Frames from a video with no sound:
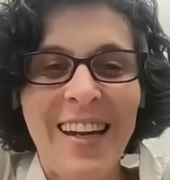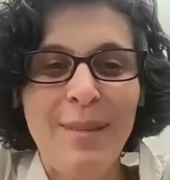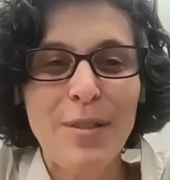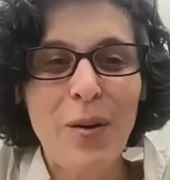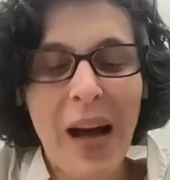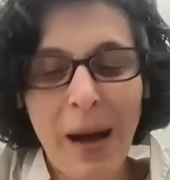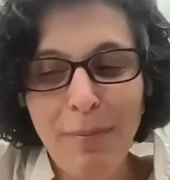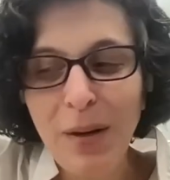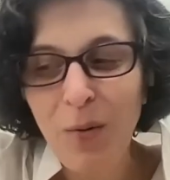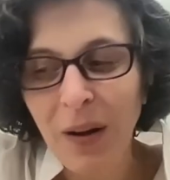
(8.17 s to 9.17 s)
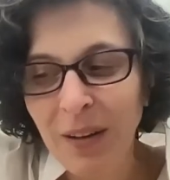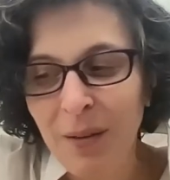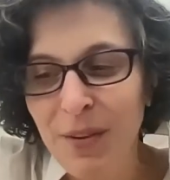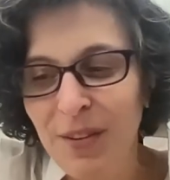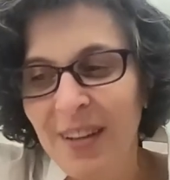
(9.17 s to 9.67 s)
And I'm so happy to
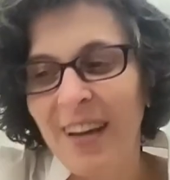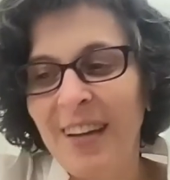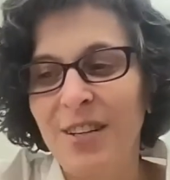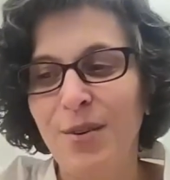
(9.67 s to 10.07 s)
welcome you today